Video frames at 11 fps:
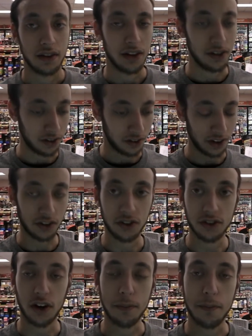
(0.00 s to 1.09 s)

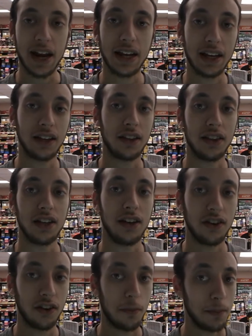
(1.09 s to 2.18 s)
insists on making
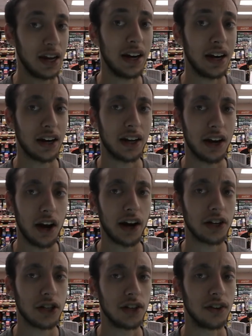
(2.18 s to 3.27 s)
these immediate
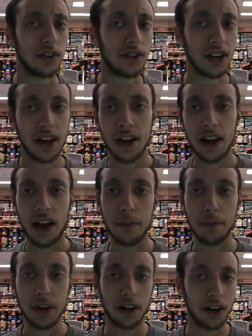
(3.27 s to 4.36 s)
connections.
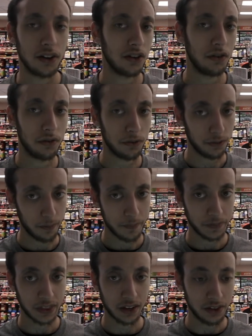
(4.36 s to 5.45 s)
And because of
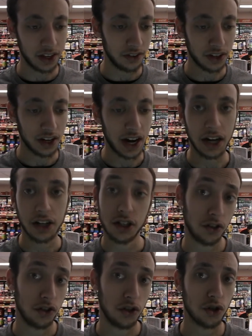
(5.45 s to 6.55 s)
these
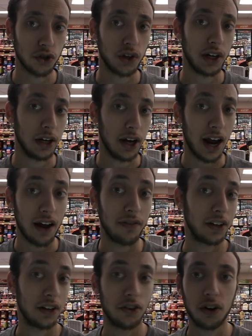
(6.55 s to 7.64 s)
connections usually
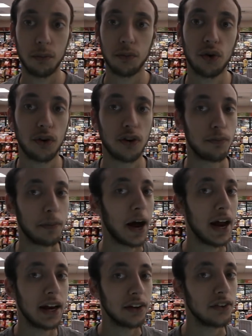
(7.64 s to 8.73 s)
having some sort of
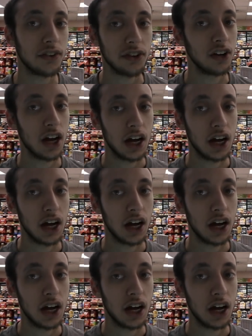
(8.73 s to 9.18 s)
bias